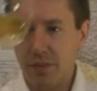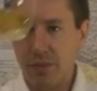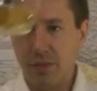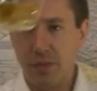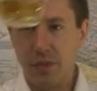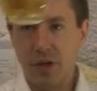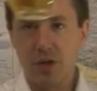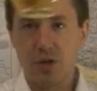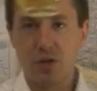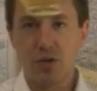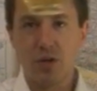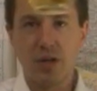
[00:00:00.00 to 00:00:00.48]

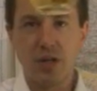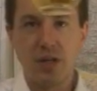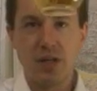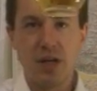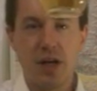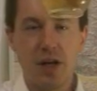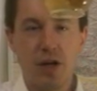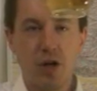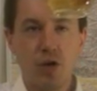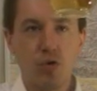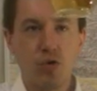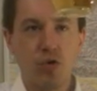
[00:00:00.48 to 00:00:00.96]
Like
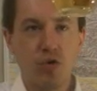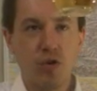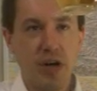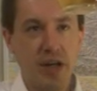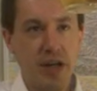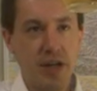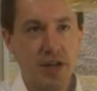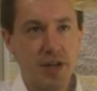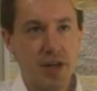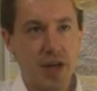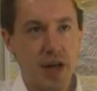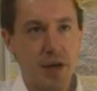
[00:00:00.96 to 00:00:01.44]

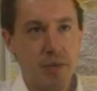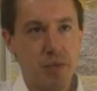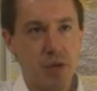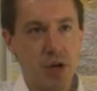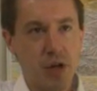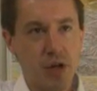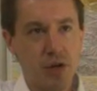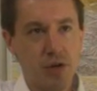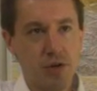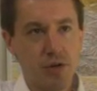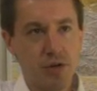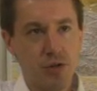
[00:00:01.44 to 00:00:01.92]
yellow-green type
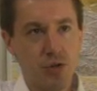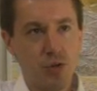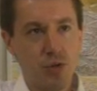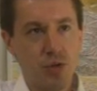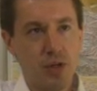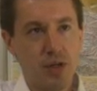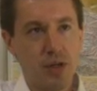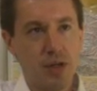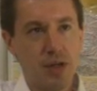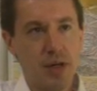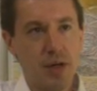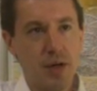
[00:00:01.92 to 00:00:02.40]
color to
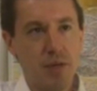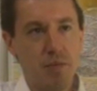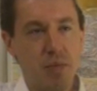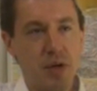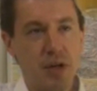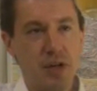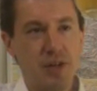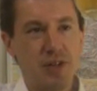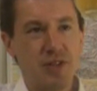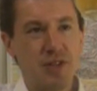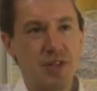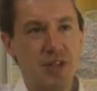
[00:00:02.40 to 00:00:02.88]
it.
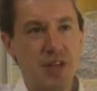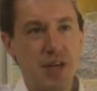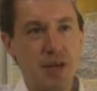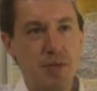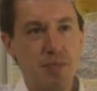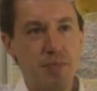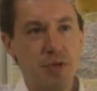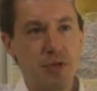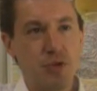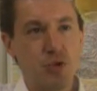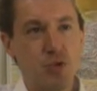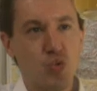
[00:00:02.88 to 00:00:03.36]
But it's
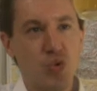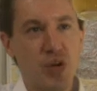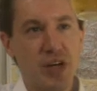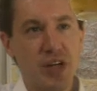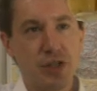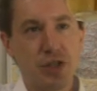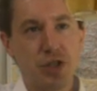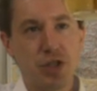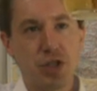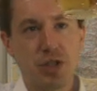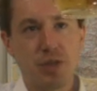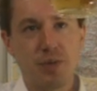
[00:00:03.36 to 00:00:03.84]
deep, it's
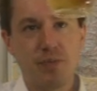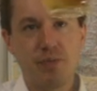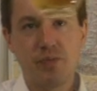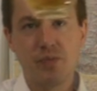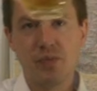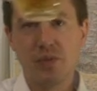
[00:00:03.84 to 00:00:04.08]
rich.